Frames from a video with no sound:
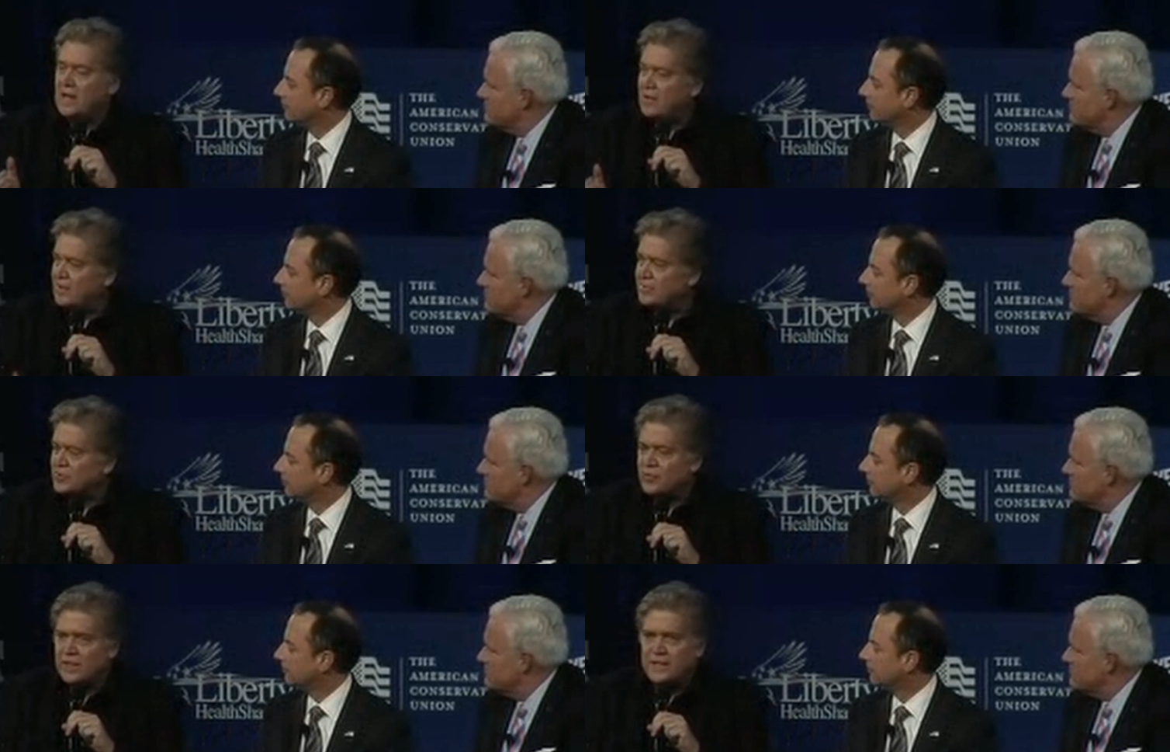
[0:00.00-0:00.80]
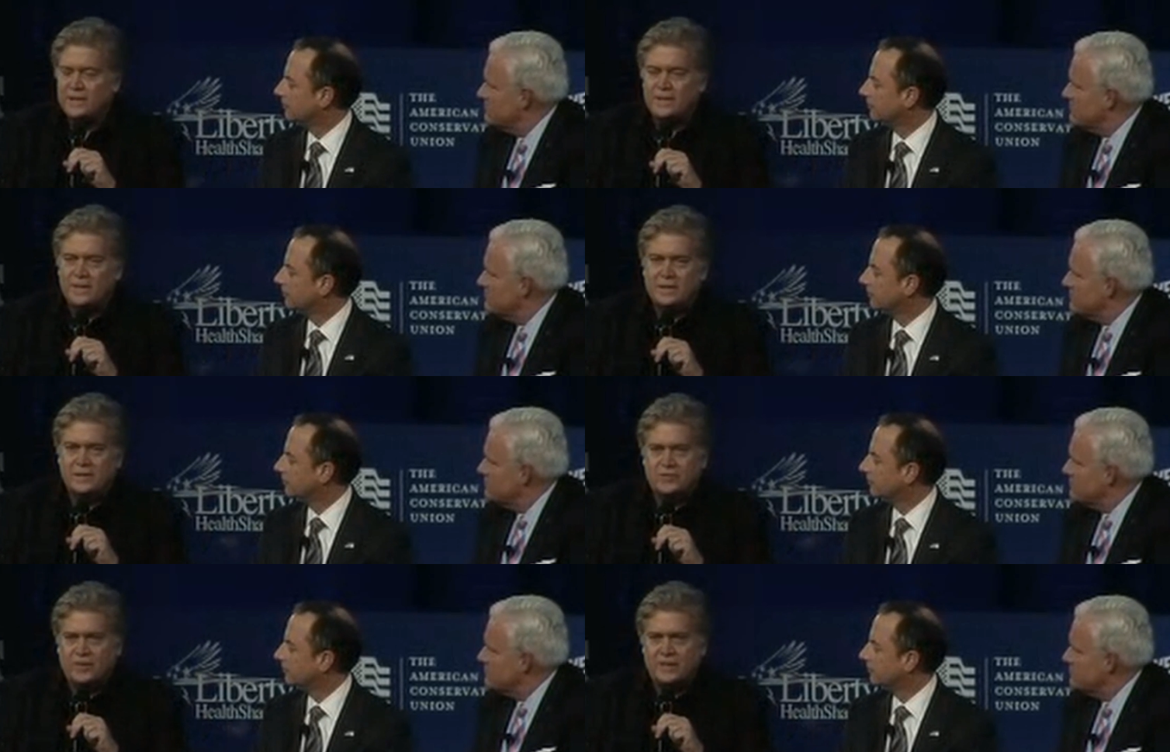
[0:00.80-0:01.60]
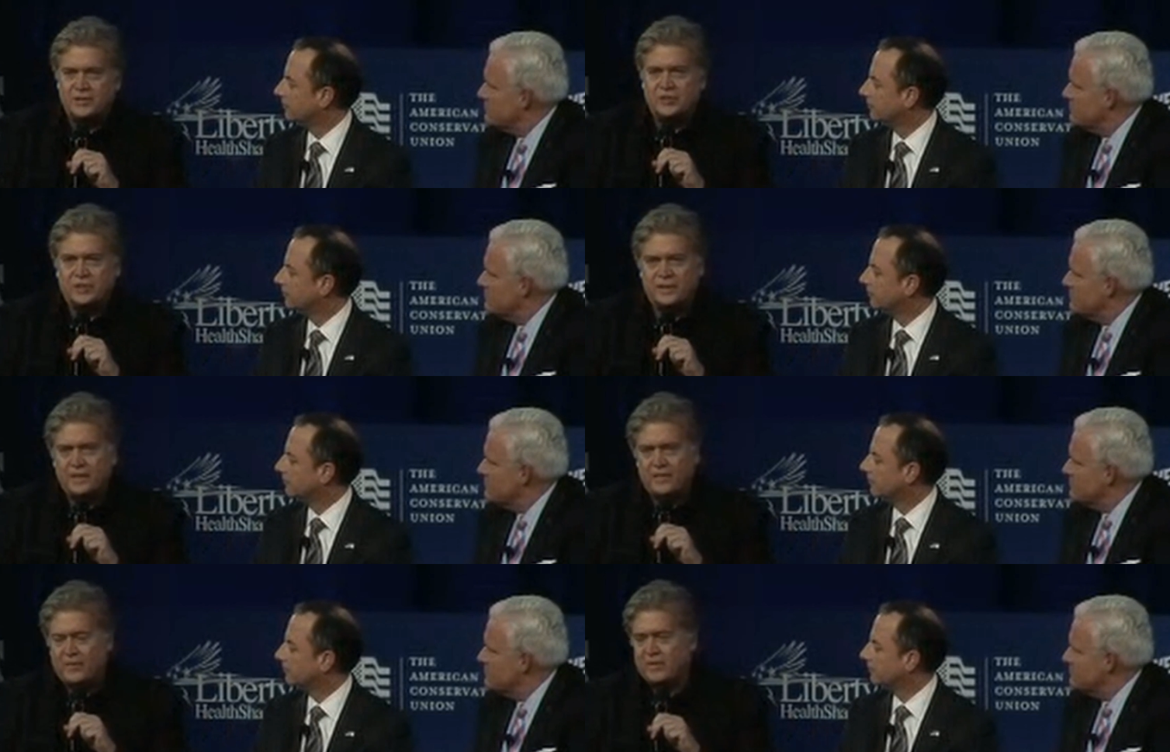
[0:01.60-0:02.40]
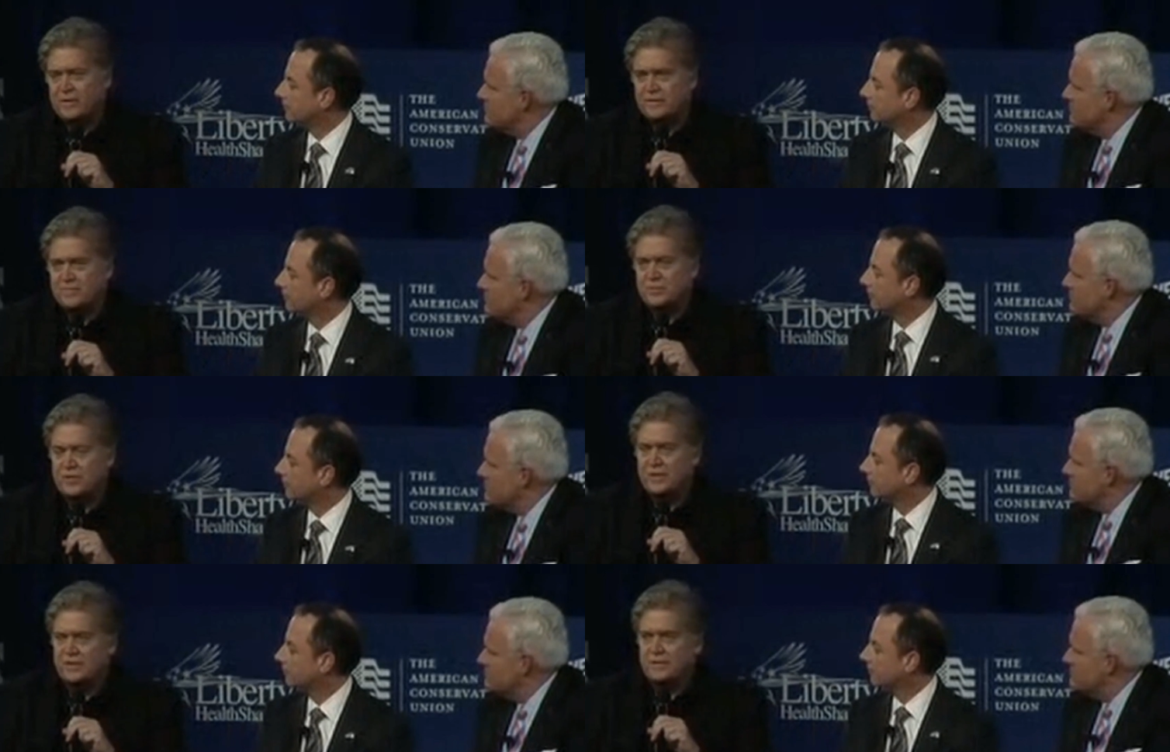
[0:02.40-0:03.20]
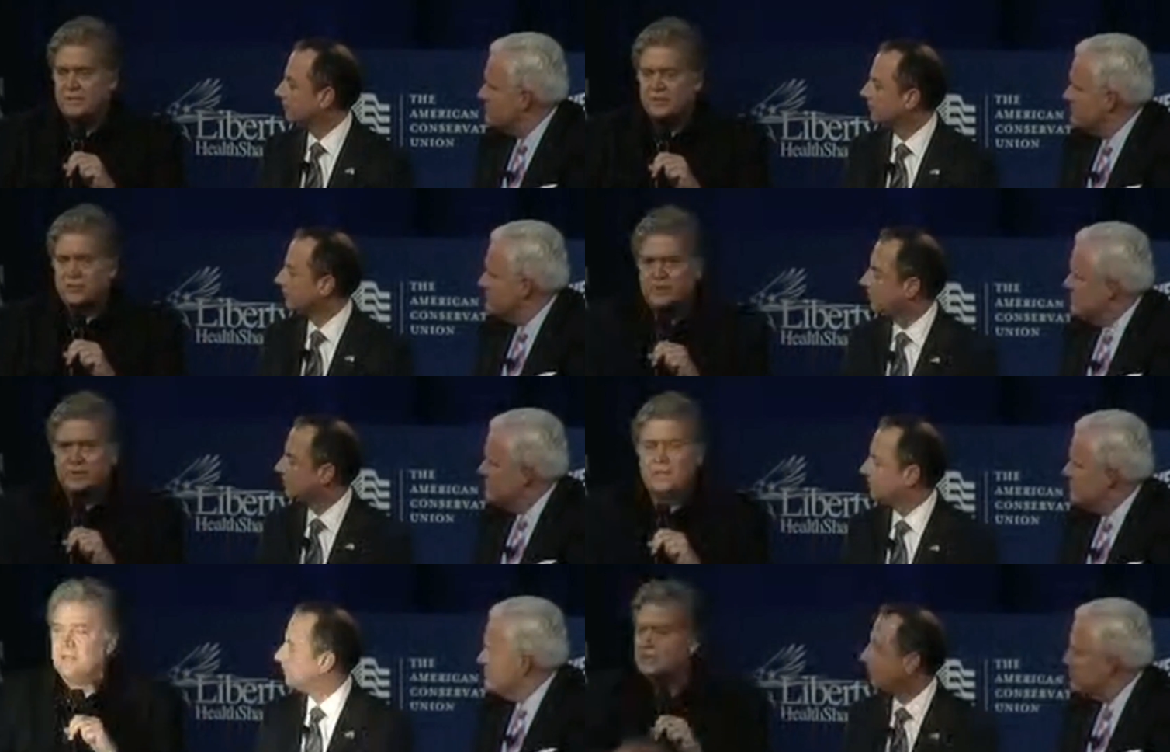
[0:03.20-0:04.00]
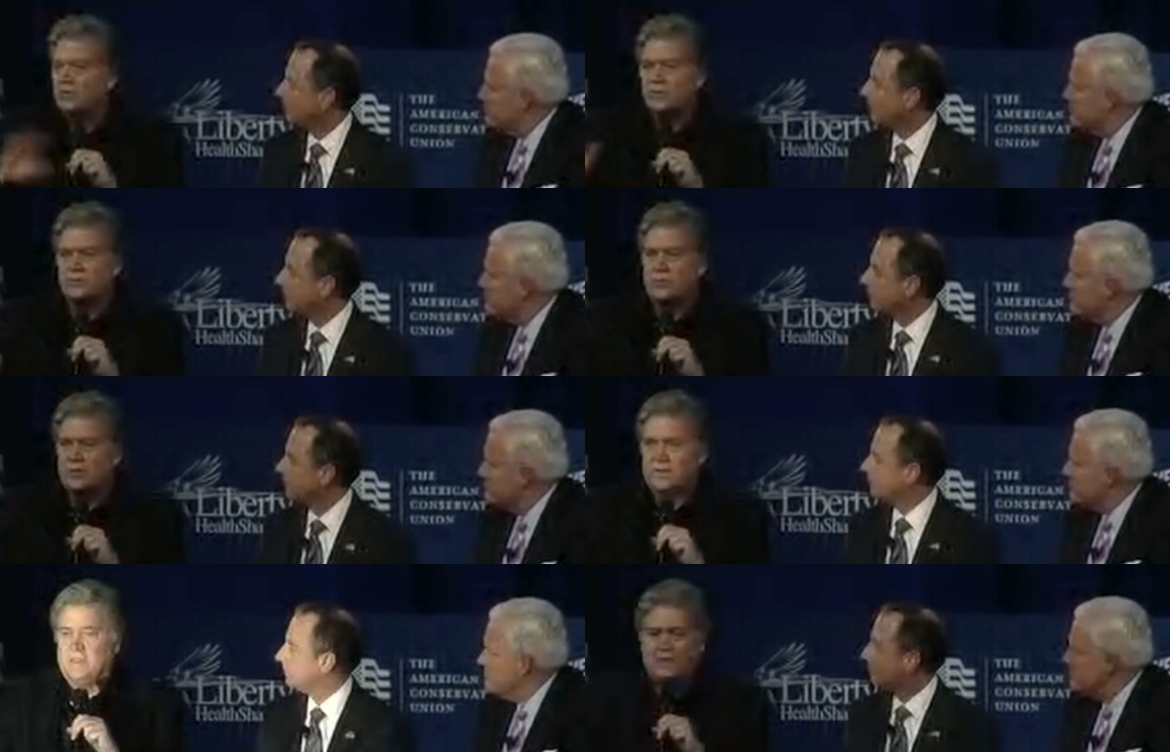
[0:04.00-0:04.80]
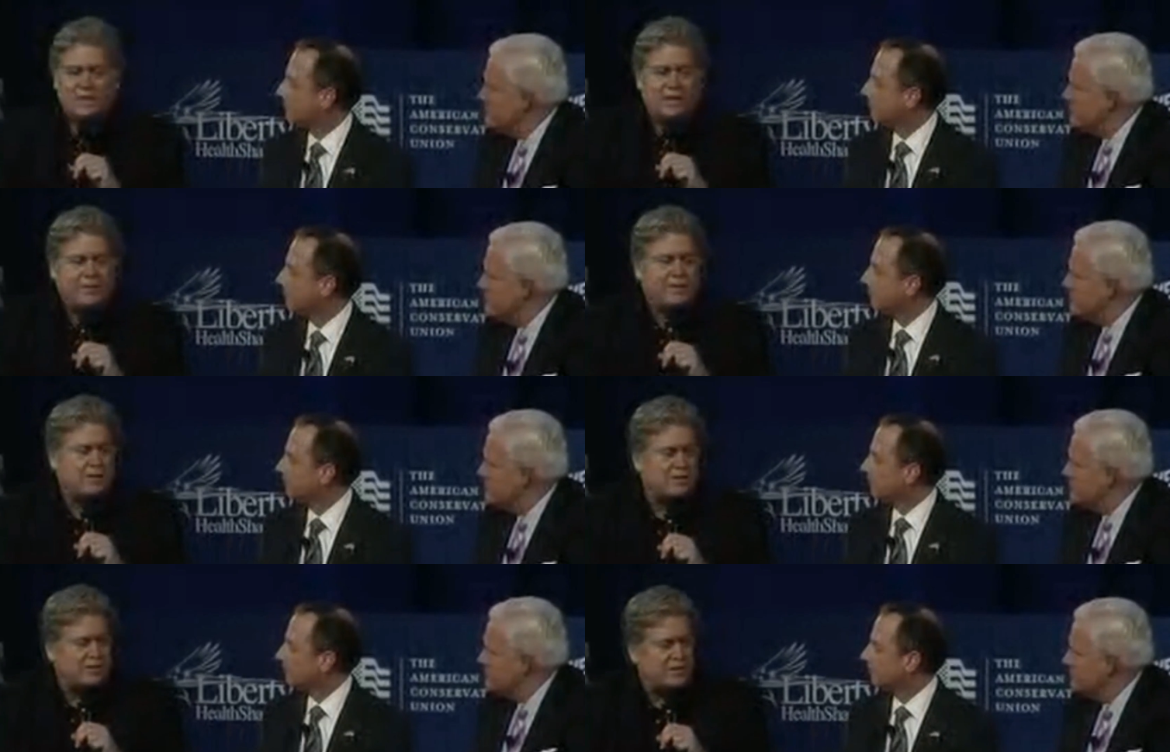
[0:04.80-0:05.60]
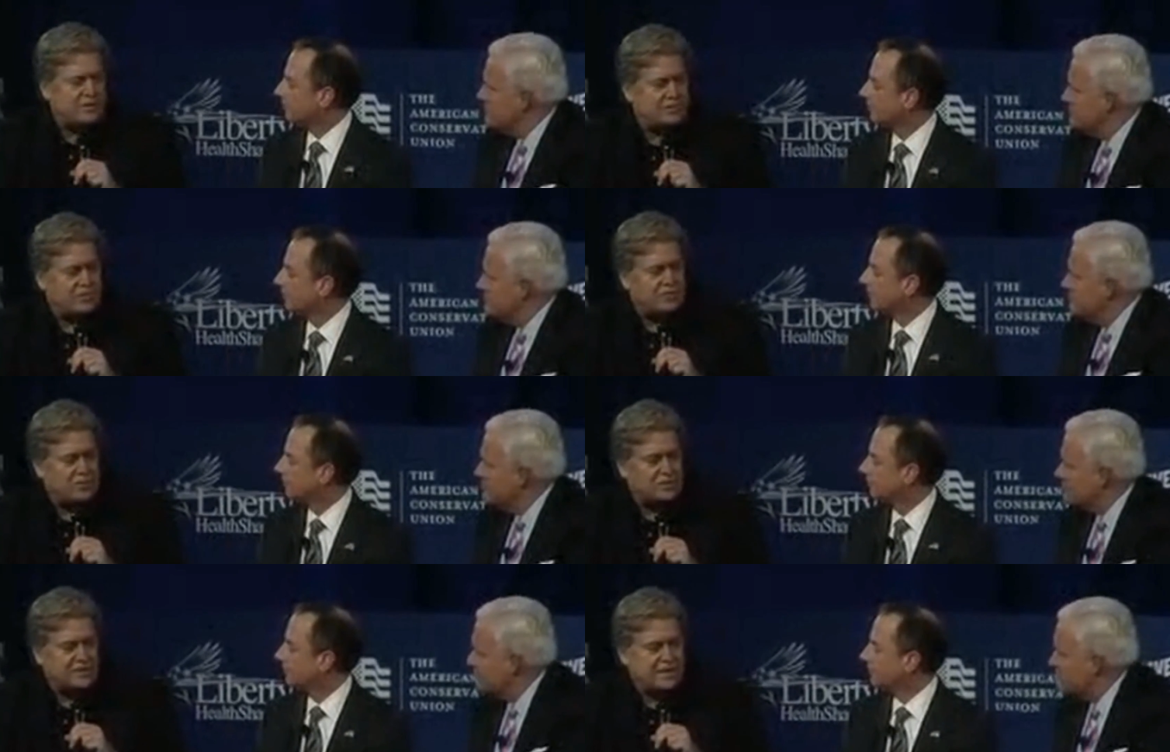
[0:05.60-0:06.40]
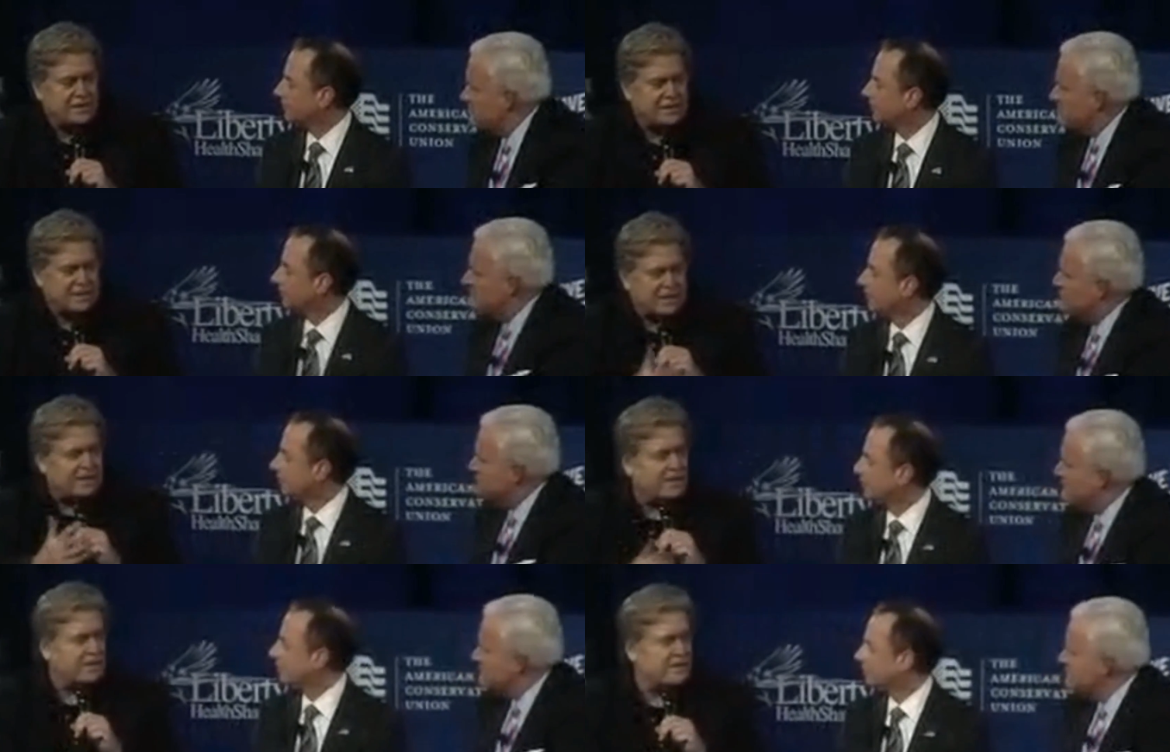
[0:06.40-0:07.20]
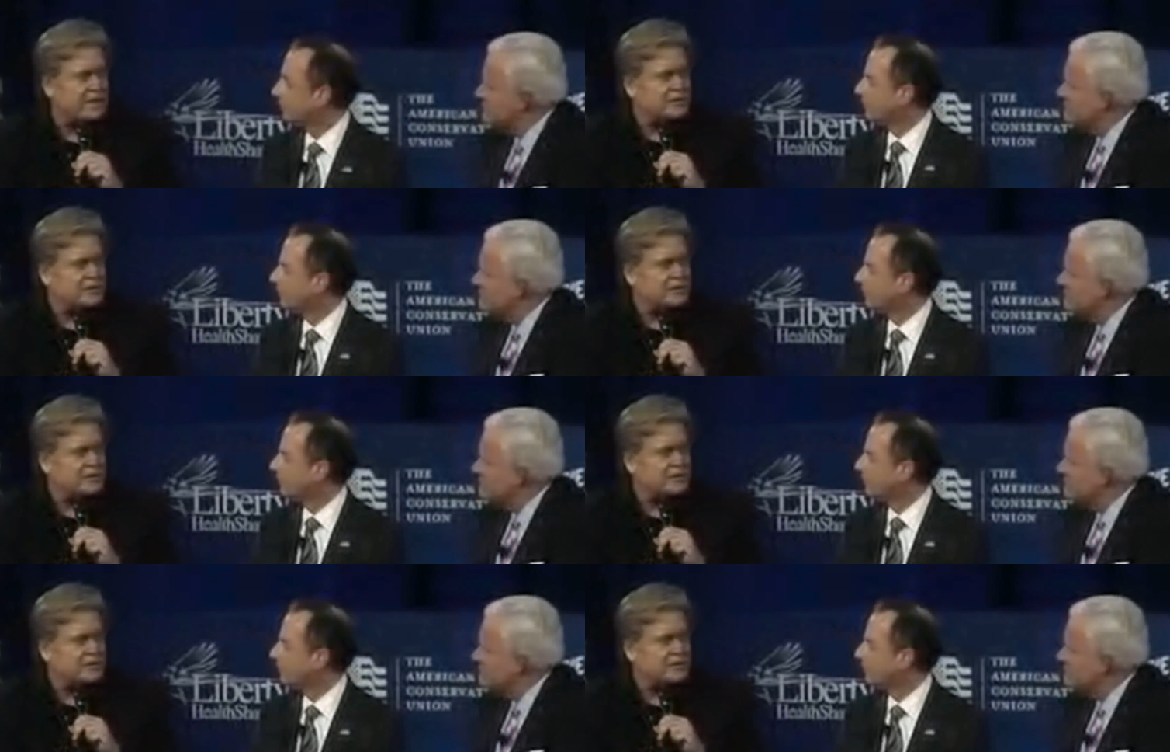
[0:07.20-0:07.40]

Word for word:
Speaker 1: how they portrayed the transition, and now they're, they're portraying the administration, it's always wrong. I mean, on, on the very first day that Kellyanne and I